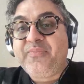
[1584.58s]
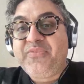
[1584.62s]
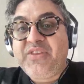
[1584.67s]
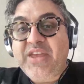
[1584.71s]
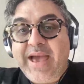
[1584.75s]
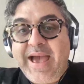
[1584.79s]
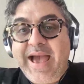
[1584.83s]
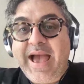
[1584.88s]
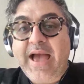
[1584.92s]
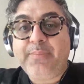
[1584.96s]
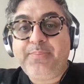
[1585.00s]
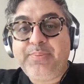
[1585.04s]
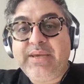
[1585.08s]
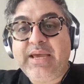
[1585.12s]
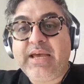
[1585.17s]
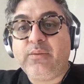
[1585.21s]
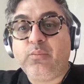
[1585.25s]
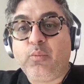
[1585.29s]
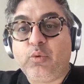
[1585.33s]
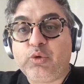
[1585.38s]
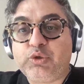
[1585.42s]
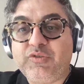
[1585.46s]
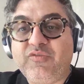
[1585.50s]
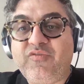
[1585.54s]
The Happy
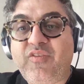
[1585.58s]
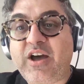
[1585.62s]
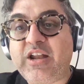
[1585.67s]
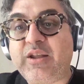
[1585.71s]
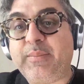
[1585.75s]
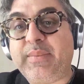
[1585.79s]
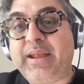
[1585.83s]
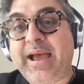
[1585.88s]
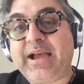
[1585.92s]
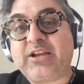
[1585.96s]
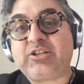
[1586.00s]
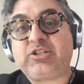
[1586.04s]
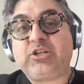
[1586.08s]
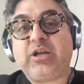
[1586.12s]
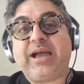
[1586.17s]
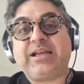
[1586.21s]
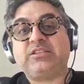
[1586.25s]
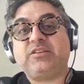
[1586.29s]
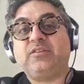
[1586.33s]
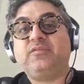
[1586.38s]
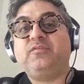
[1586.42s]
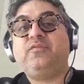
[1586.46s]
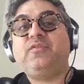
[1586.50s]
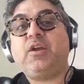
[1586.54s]
Head multivitamin actually
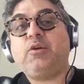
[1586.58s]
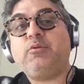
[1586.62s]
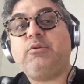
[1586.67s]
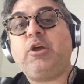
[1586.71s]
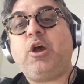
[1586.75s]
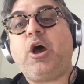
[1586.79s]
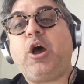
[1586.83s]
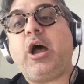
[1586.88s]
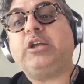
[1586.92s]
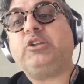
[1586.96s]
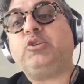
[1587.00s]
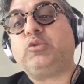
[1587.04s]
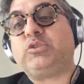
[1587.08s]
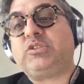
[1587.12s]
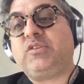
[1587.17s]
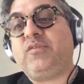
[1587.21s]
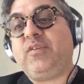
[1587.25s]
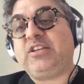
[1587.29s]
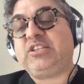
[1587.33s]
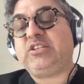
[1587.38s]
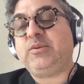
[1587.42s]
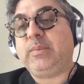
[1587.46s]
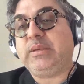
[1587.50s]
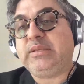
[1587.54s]
has a very high dose of
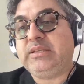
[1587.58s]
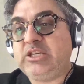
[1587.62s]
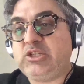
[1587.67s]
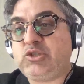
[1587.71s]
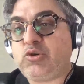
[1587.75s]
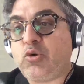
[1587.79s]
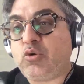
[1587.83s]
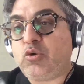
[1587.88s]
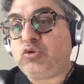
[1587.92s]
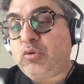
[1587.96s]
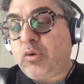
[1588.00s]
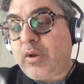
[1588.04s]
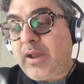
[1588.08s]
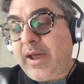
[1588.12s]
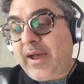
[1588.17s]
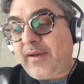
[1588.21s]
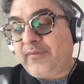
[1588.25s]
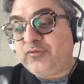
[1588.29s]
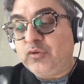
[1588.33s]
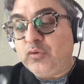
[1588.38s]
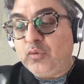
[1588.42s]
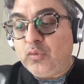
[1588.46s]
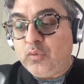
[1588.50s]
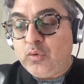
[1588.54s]
vitamin D, so you do not
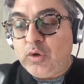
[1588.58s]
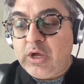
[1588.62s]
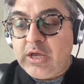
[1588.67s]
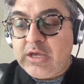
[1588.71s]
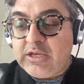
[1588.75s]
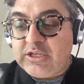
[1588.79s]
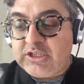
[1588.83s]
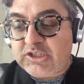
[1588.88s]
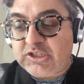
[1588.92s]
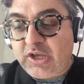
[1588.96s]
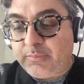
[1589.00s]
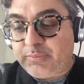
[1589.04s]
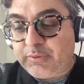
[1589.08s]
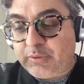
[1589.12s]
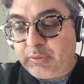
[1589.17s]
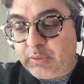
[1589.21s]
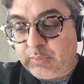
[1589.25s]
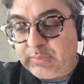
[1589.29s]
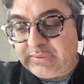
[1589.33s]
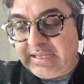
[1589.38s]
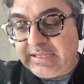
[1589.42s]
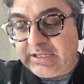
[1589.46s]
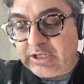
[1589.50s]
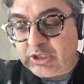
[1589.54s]
have to
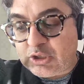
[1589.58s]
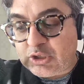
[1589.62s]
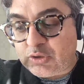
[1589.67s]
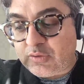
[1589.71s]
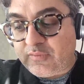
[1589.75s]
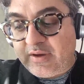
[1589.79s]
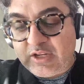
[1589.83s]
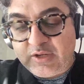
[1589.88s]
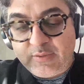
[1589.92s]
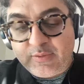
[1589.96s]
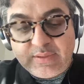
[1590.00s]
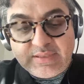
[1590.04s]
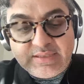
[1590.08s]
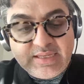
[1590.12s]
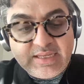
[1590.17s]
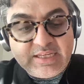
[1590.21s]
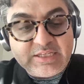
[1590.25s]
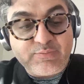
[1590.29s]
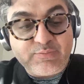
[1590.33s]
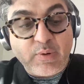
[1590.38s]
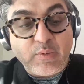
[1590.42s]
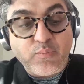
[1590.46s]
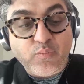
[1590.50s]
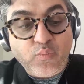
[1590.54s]
supplement with additional vitamin
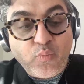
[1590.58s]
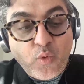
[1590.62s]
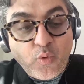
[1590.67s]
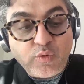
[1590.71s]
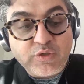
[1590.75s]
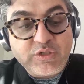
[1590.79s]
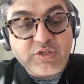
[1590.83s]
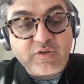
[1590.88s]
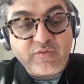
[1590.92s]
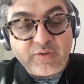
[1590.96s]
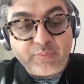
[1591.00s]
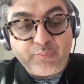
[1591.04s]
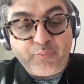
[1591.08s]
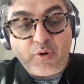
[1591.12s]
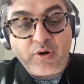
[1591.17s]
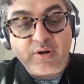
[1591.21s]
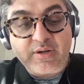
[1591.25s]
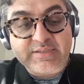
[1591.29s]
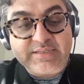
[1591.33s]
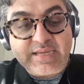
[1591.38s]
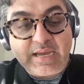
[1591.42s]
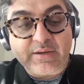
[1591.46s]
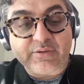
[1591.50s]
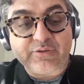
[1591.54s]
Ds. But most of the
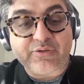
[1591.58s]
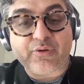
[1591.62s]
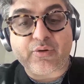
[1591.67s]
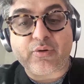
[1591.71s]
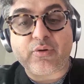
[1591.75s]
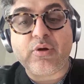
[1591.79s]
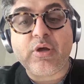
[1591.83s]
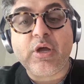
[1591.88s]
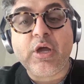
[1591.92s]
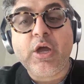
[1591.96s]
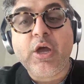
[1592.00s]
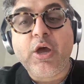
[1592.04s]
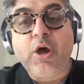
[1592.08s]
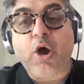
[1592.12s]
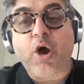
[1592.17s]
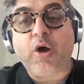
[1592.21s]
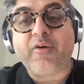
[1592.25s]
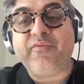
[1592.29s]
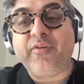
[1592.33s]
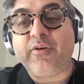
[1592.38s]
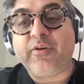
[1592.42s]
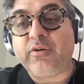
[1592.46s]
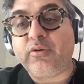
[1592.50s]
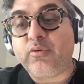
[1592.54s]
products out there
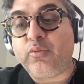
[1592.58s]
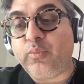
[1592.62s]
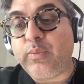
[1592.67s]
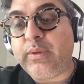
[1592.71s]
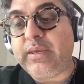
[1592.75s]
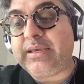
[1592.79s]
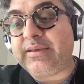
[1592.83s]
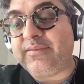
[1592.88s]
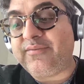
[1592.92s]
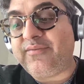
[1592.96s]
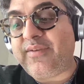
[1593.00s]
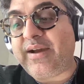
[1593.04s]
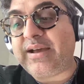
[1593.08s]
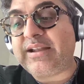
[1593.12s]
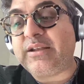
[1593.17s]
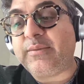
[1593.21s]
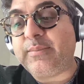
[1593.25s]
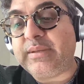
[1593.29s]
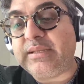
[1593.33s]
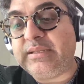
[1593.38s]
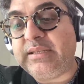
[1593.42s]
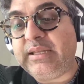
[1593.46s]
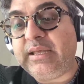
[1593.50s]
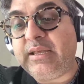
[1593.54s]
are very weak in
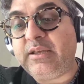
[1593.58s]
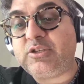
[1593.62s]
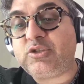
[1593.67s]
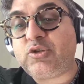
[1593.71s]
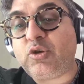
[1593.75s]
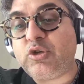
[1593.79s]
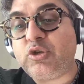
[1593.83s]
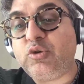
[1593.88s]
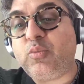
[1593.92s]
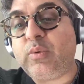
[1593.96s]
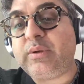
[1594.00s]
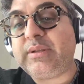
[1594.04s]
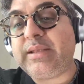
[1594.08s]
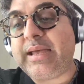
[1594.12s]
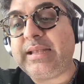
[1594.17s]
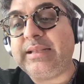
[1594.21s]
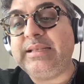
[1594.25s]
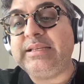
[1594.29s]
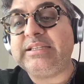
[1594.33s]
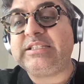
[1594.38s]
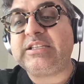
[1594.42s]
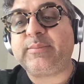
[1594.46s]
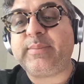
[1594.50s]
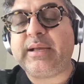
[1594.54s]
vitamin D, so you want at
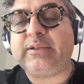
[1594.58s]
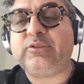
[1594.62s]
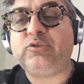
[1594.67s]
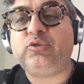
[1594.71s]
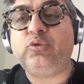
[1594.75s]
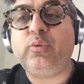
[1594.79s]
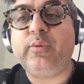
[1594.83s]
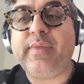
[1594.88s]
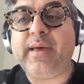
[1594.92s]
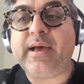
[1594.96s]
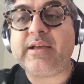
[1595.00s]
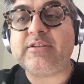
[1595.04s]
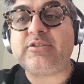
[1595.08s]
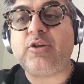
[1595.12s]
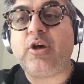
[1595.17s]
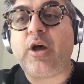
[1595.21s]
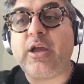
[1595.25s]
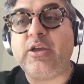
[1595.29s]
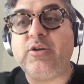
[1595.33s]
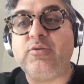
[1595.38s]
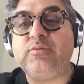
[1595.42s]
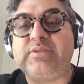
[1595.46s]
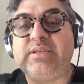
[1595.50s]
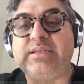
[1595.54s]
least about 2,000
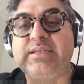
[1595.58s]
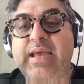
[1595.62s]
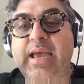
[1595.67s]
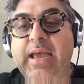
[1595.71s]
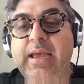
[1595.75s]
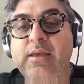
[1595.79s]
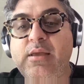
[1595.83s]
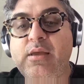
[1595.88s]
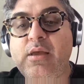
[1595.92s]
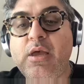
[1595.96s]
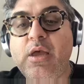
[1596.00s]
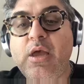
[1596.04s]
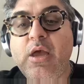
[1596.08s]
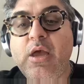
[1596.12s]
IU's a day.